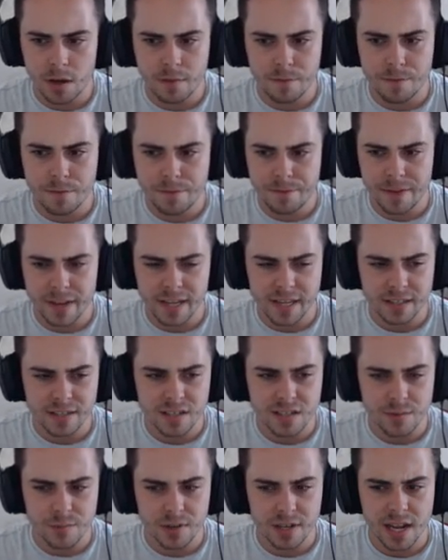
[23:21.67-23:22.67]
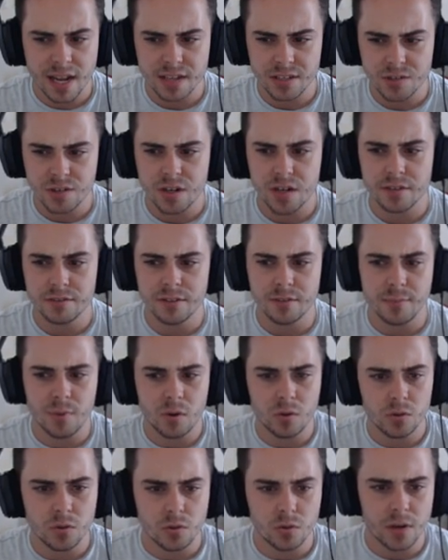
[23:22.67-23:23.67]
I think someone has drafted
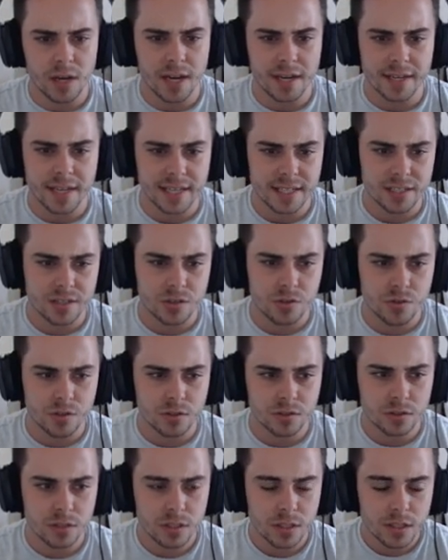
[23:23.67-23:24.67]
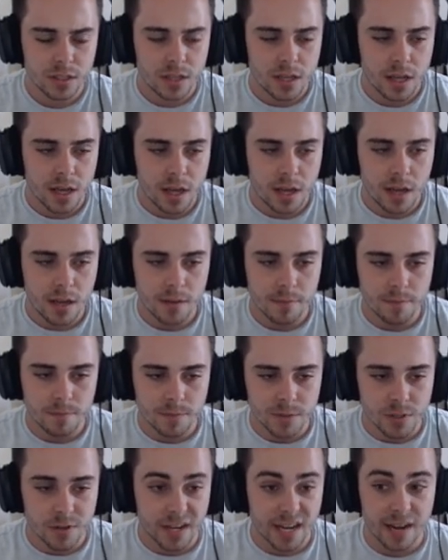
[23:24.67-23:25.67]
Baldor and Excadrill,
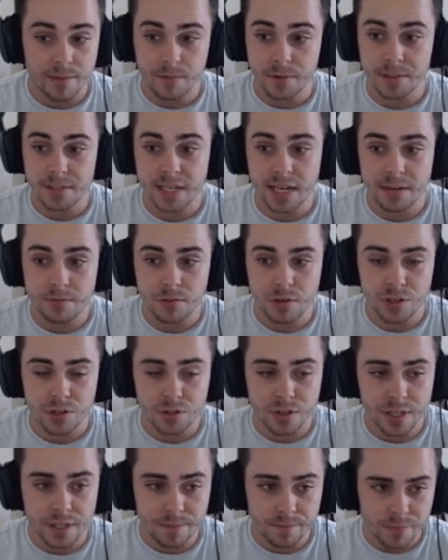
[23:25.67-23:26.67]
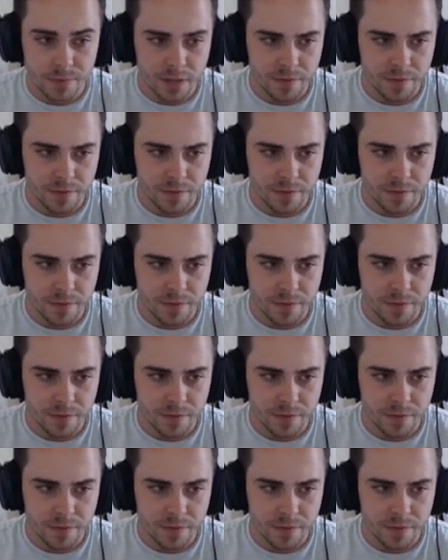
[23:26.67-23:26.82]
um, so I can run Sand Rush on it.